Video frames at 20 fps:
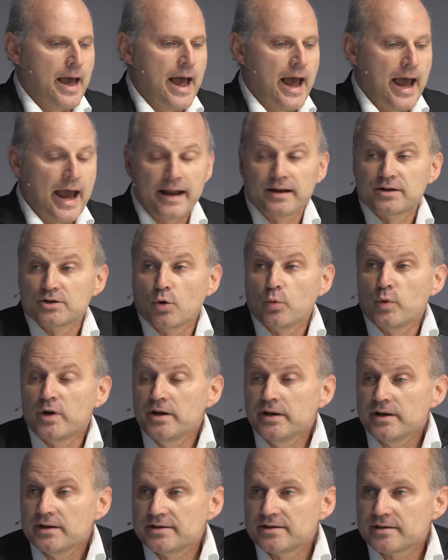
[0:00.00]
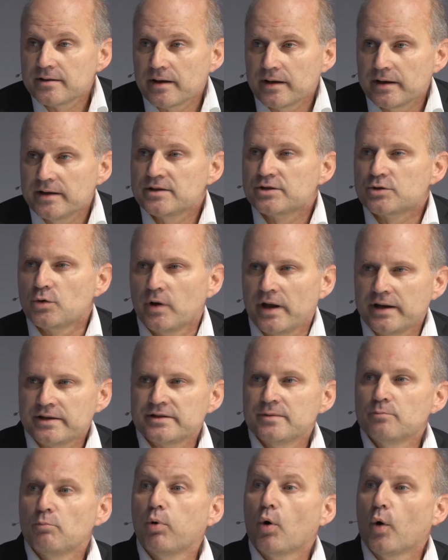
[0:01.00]
and so we need
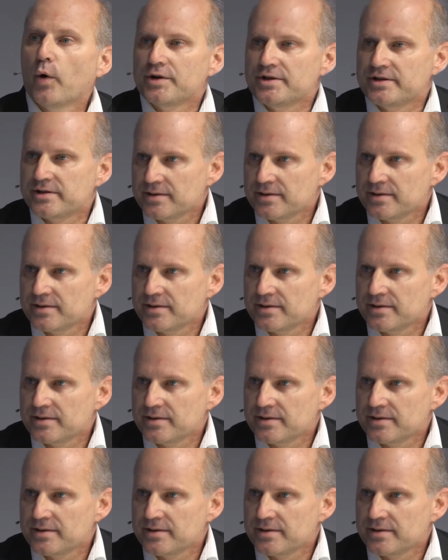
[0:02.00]
insulating board.